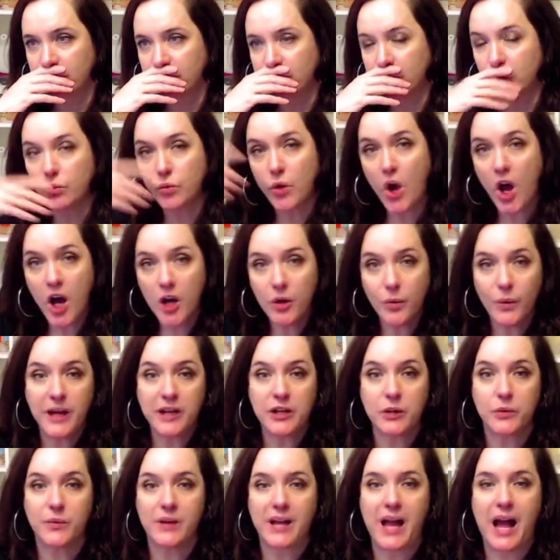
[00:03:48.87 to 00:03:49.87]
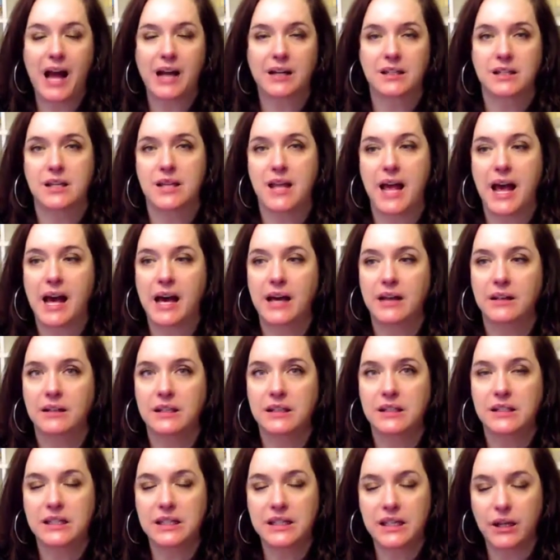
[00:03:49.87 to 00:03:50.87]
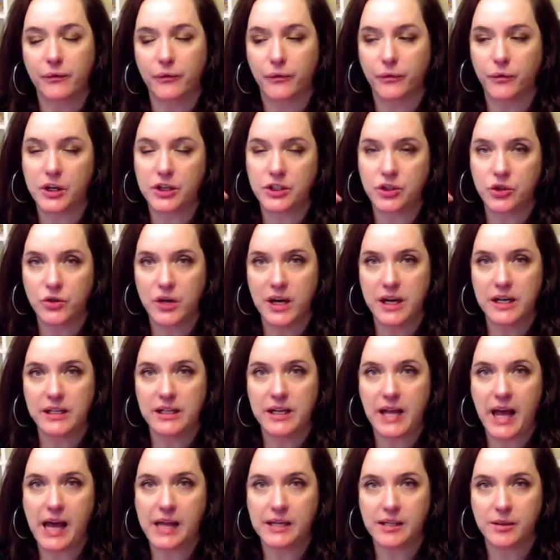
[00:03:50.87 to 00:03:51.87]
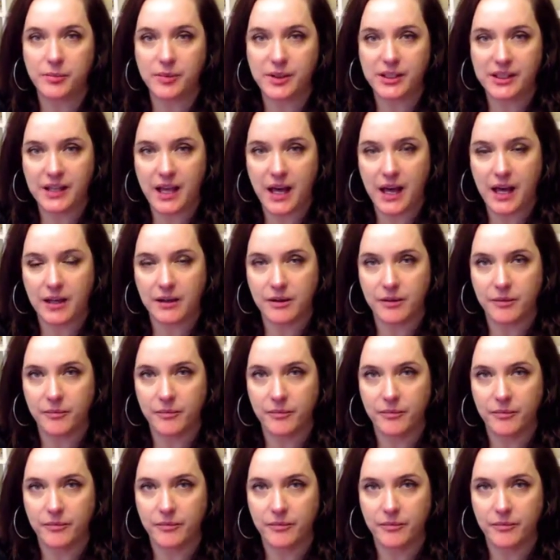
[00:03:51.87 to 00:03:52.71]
The wrong way to react to that is to get frustrated and upset.